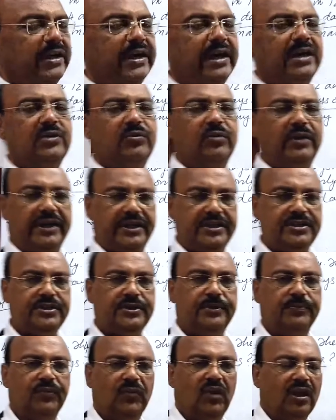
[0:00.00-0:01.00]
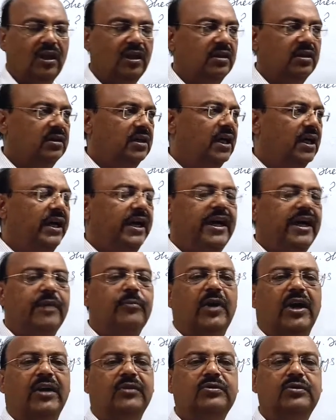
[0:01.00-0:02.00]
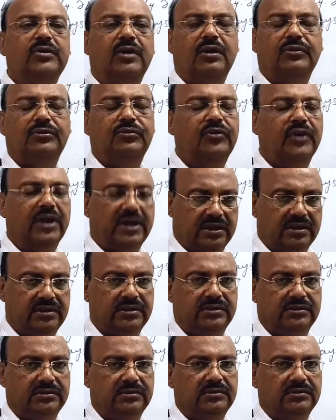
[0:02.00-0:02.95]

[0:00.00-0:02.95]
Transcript: calculate the amount of work